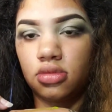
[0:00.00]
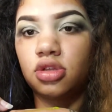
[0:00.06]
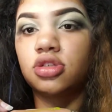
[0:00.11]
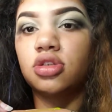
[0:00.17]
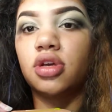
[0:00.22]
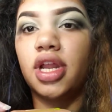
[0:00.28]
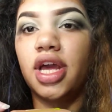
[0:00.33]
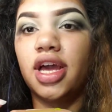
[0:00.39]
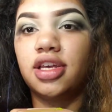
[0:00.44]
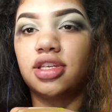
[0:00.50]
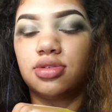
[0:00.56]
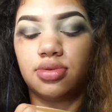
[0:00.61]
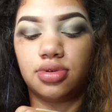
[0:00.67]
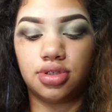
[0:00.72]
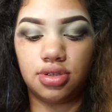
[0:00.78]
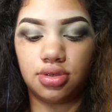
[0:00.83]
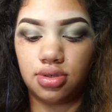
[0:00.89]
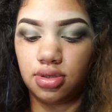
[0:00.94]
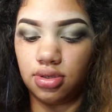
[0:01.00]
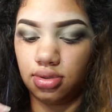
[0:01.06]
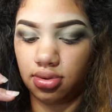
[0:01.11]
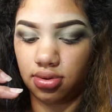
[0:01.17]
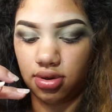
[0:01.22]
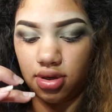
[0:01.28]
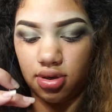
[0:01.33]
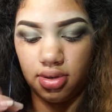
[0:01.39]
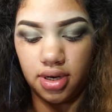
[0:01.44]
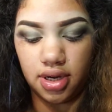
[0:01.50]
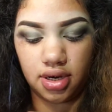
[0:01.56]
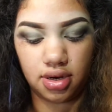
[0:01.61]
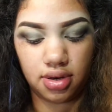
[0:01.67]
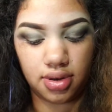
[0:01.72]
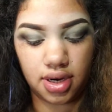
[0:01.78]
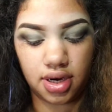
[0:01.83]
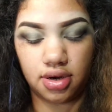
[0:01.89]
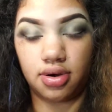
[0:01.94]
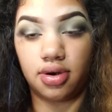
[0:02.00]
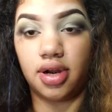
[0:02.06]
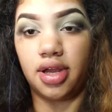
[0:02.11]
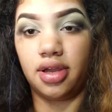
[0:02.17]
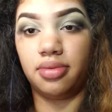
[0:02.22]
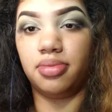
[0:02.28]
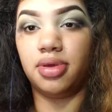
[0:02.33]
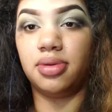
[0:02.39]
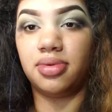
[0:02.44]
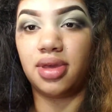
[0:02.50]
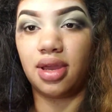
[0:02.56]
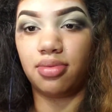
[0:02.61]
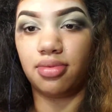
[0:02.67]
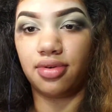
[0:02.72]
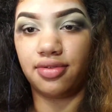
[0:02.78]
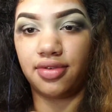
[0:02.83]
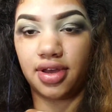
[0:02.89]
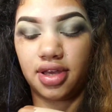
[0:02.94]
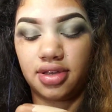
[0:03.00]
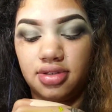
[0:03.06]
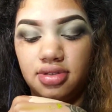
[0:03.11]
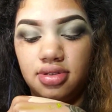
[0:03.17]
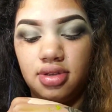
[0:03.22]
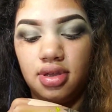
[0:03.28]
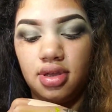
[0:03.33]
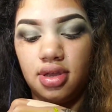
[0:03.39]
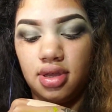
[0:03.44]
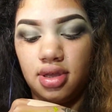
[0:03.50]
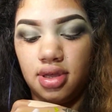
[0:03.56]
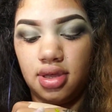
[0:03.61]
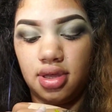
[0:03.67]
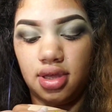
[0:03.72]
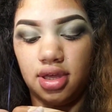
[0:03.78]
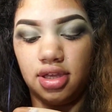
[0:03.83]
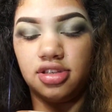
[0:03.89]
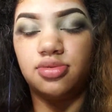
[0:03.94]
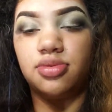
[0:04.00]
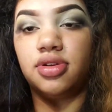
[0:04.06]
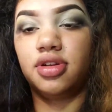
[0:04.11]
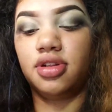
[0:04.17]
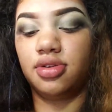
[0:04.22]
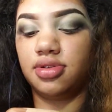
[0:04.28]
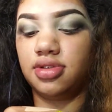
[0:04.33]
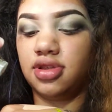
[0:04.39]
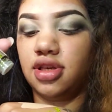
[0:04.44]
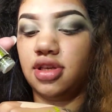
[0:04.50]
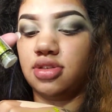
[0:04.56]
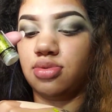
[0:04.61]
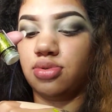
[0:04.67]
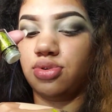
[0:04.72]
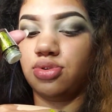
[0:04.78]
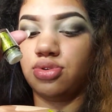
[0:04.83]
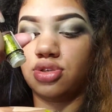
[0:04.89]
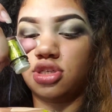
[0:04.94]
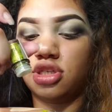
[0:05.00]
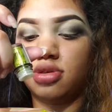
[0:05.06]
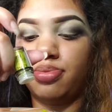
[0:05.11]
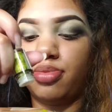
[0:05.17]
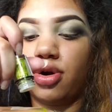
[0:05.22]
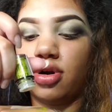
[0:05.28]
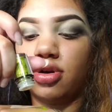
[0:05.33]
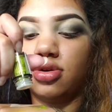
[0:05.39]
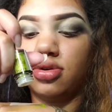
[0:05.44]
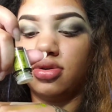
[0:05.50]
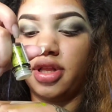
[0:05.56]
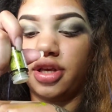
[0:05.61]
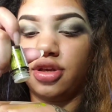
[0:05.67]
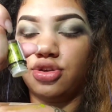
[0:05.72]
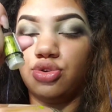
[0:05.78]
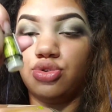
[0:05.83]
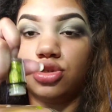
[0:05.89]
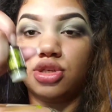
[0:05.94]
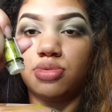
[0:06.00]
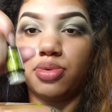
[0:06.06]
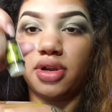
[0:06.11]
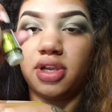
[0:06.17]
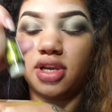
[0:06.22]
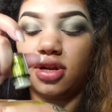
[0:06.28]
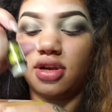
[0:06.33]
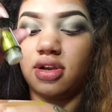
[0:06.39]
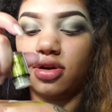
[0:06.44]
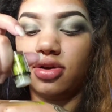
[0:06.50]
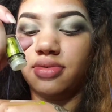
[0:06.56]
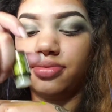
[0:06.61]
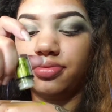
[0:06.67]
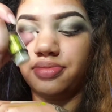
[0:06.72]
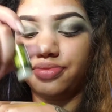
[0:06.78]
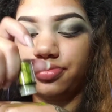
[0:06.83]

So that's what you do. Alright. Keep getting more fast. It's one of those things where you sparkle, like you sprinkle it on.